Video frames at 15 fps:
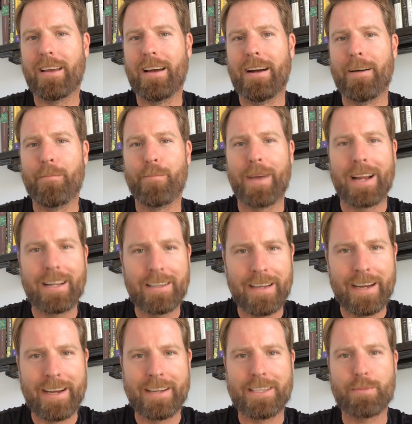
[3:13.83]
um, my
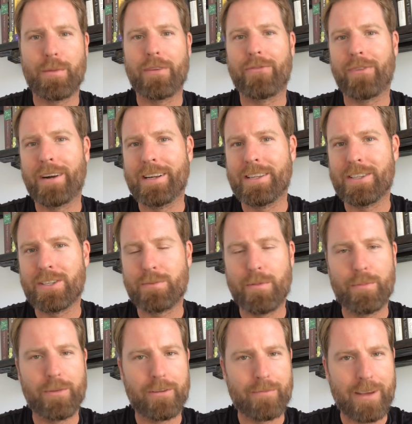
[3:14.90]
clients, my friends,
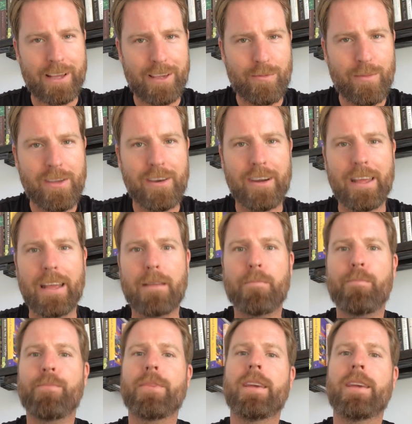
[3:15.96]
people in my community,